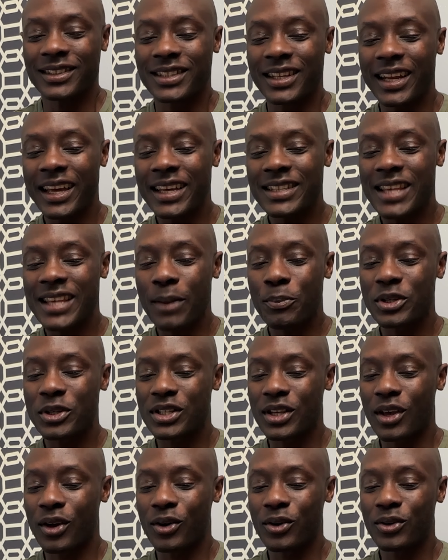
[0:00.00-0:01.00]
today's
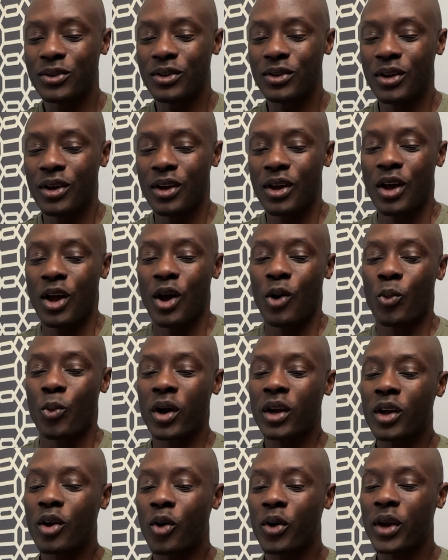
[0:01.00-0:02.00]
episode,
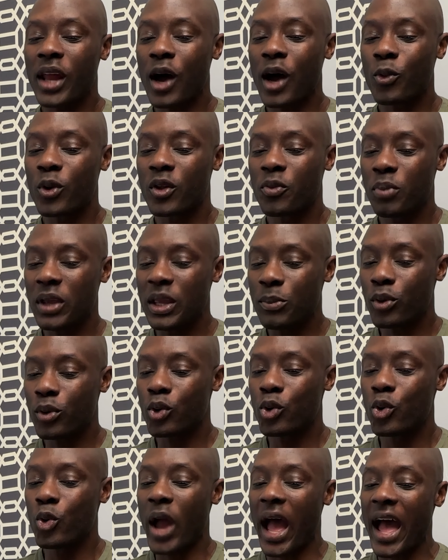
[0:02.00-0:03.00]
we're going out with people
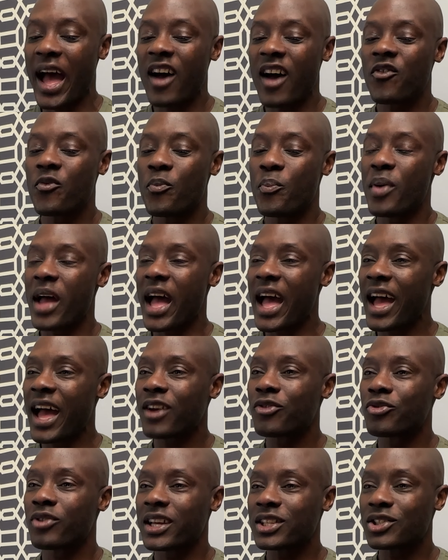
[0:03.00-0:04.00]
who have
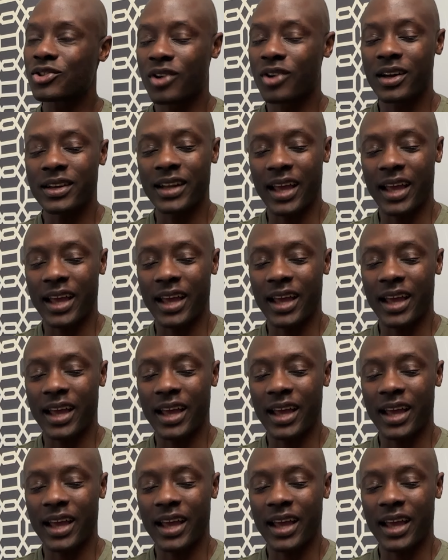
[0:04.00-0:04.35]
bad restaurant